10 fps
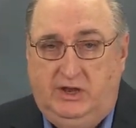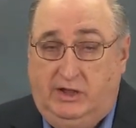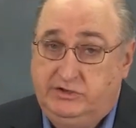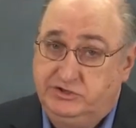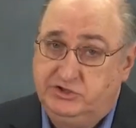
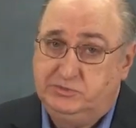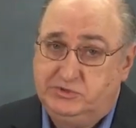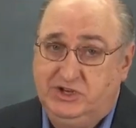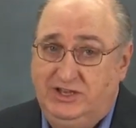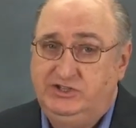Now, to
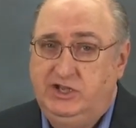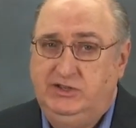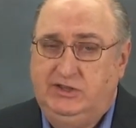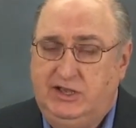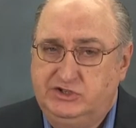
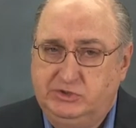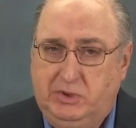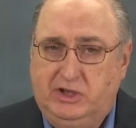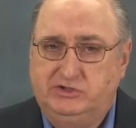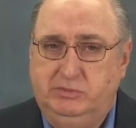substantiate that as a
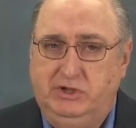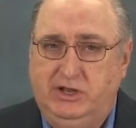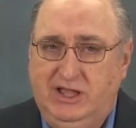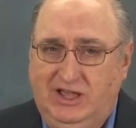possibility